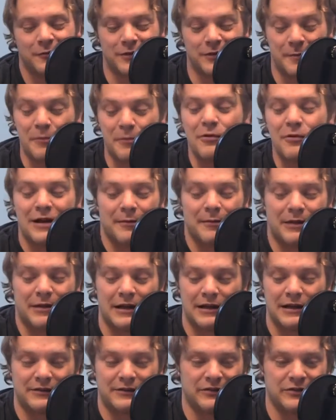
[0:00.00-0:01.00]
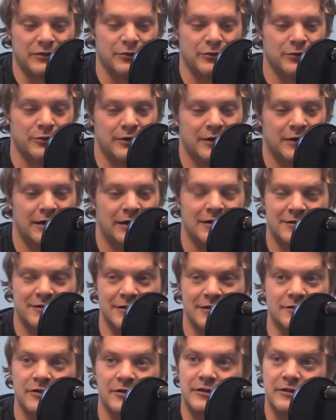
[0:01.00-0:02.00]
the point I'm getting to is
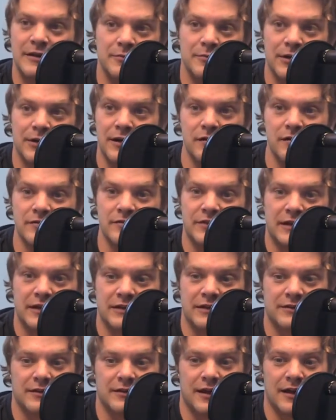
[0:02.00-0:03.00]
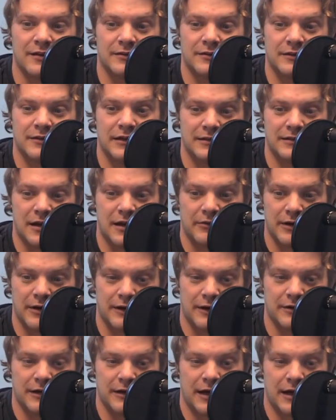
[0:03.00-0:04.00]
it took them years to get that
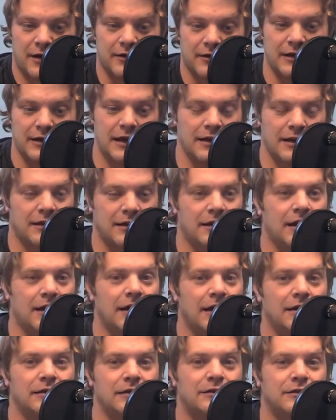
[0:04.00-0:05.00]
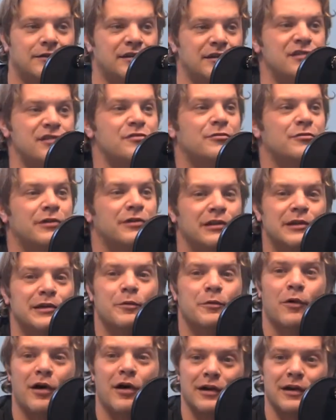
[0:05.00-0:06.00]
record out. And do you really
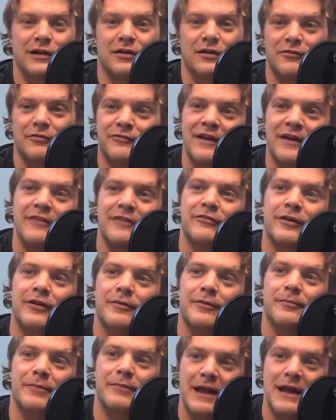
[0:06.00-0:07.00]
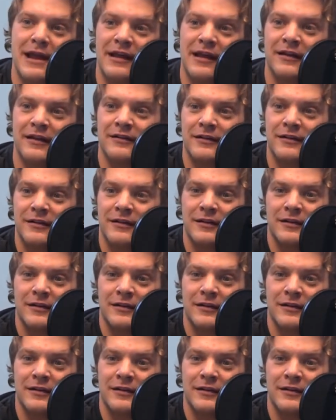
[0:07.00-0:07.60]
want your favorite band